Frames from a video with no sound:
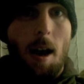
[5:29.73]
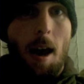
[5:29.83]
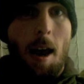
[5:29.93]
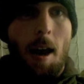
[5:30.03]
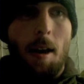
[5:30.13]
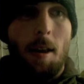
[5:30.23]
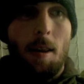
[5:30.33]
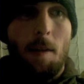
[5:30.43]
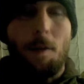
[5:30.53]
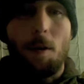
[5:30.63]
and
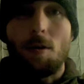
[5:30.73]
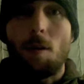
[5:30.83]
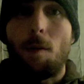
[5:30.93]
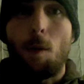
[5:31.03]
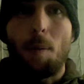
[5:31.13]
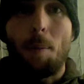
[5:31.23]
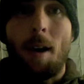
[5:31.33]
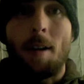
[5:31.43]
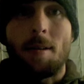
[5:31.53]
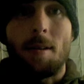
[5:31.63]
the first and the fourth
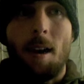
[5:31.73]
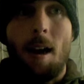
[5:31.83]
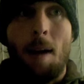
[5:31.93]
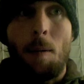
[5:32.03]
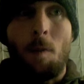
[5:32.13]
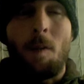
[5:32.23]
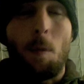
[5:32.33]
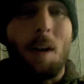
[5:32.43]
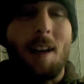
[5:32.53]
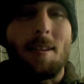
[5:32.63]
boss, uh,
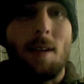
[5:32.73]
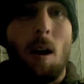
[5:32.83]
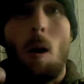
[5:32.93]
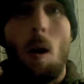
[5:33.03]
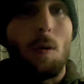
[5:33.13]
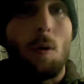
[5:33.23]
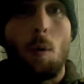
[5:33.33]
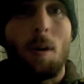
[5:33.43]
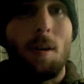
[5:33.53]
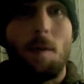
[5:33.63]
from what I saw,
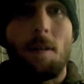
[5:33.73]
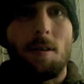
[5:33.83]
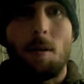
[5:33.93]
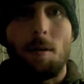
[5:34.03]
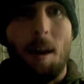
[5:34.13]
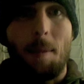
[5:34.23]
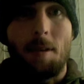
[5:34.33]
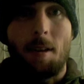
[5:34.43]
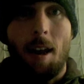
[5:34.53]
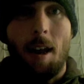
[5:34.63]
only do physical
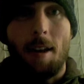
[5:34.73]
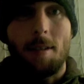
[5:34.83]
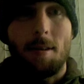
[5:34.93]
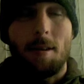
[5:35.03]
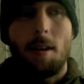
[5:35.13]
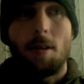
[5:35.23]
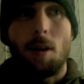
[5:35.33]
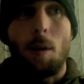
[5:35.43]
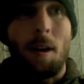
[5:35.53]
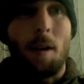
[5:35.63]
damage to tanks.
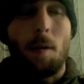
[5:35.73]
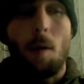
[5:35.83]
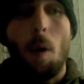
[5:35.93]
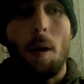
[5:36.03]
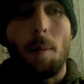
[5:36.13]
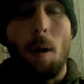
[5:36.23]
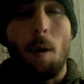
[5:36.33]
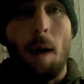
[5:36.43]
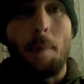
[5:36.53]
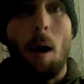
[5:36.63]
So in heroic
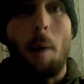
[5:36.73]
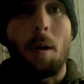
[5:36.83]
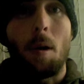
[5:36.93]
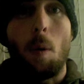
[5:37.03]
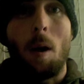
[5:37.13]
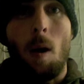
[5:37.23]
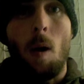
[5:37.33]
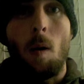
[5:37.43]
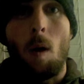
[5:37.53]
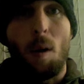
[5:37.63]
mode, I'm probably going to wear
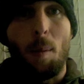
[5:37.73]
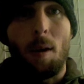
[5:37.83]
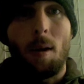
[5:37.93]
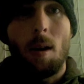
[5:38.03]
all armor